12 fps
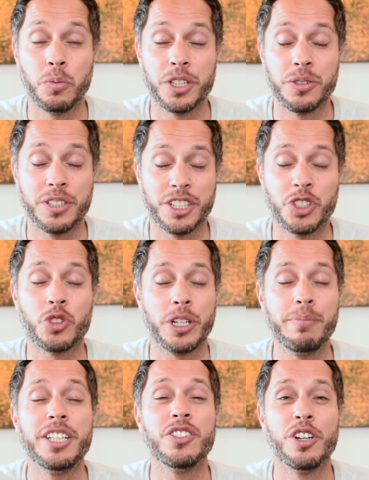which was
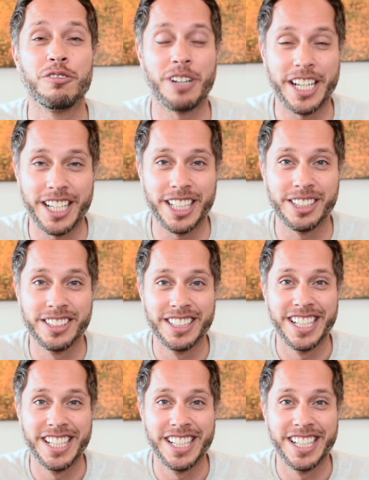extremely nerve-wracking,